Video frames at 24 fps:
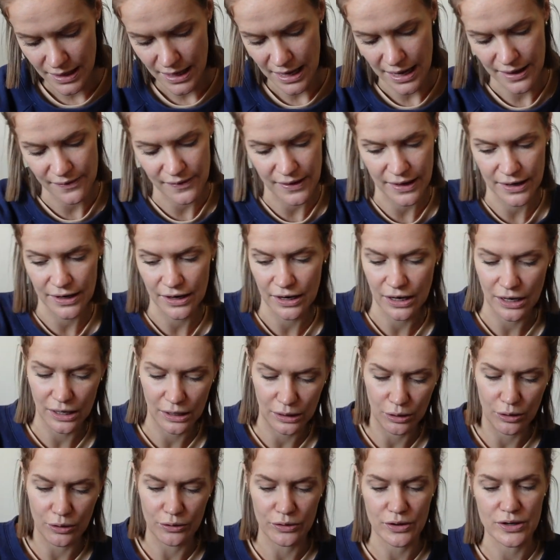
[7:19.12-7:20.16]
And then
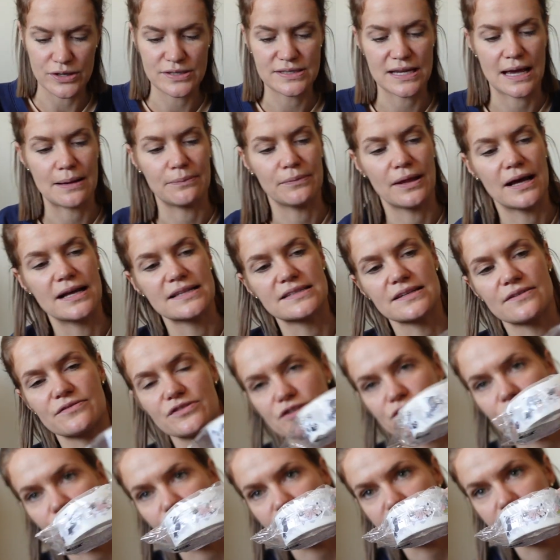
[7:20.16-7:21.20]
along those same lines, I've
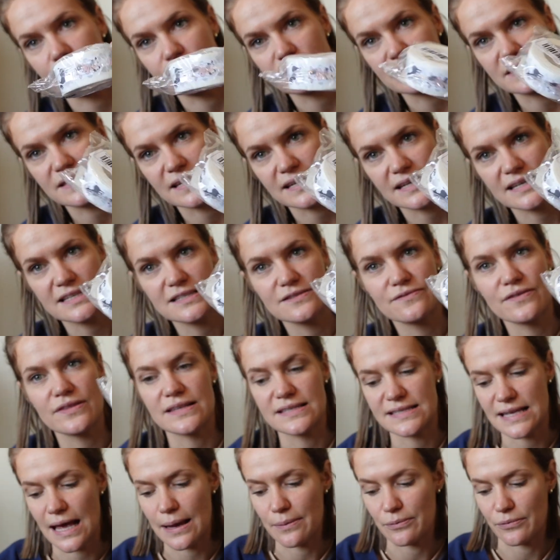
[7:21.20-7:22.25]
just got some stickers for the
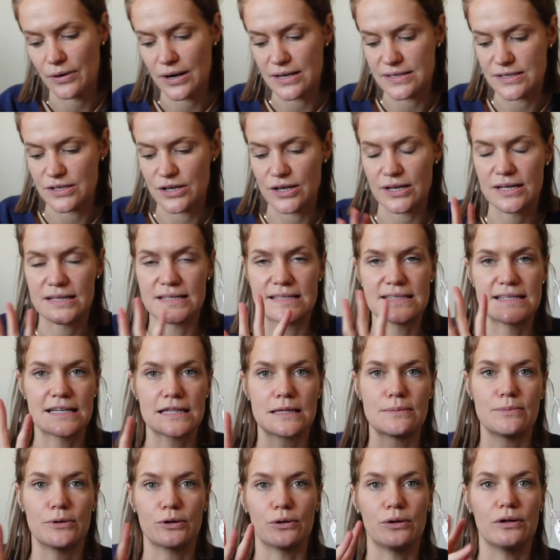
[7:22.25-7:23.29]
same reason. You can stick
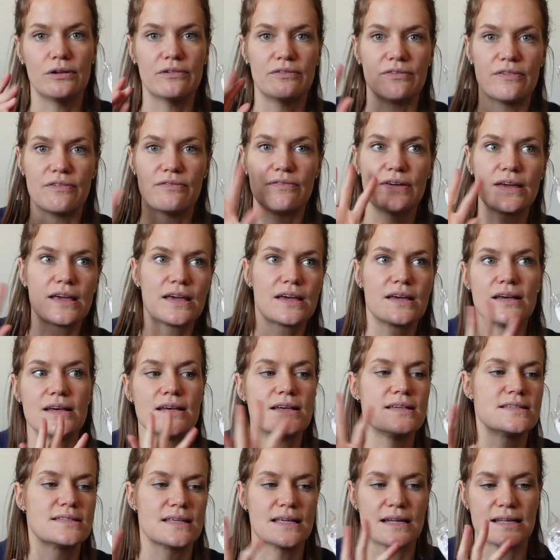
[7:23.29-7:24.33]
them on all of her
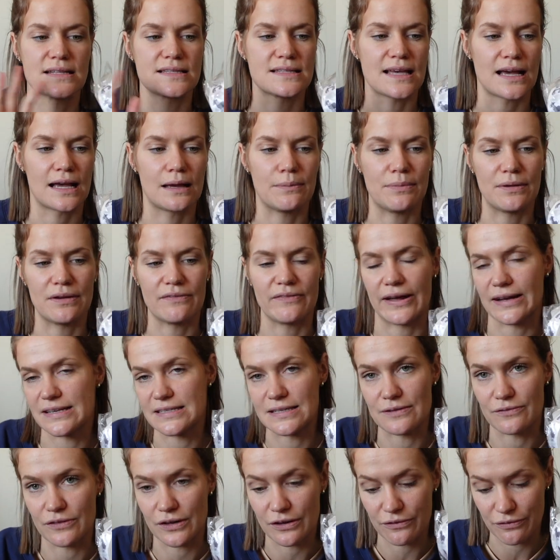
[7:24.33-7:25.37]
fingers, and it's like a bit of an
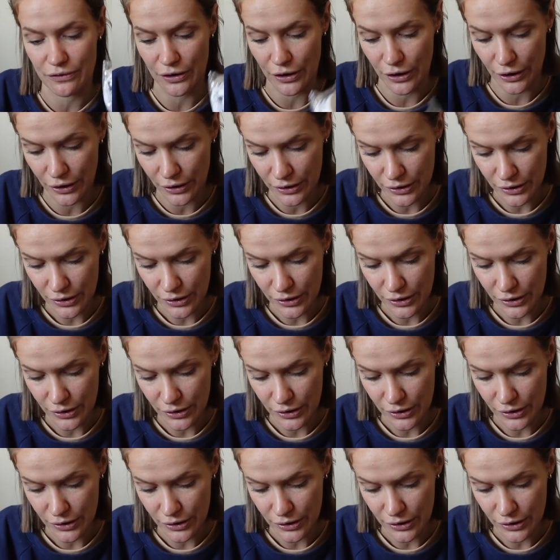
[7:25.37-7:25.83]
activity for her.